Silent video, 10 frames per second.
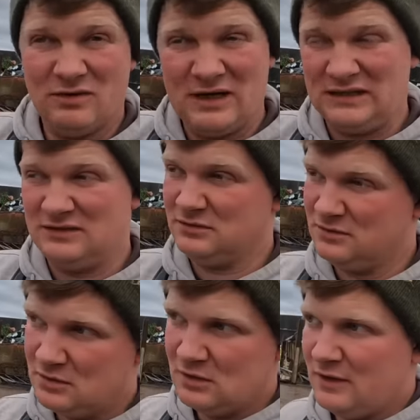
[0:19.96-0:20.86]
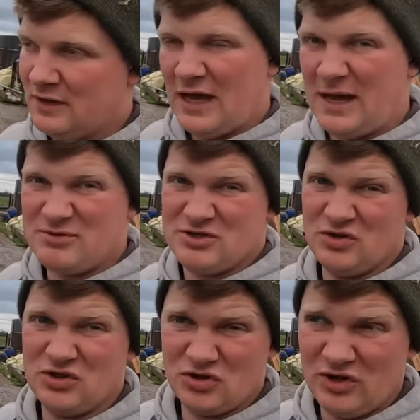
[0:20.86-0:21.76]
Well,
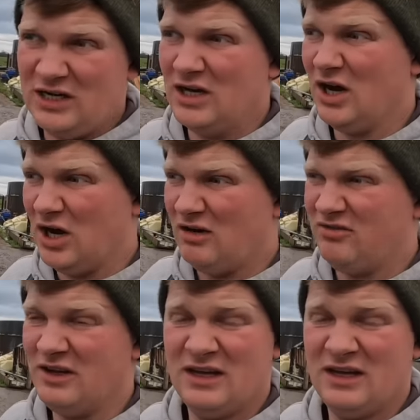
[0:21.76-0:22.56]
episode three of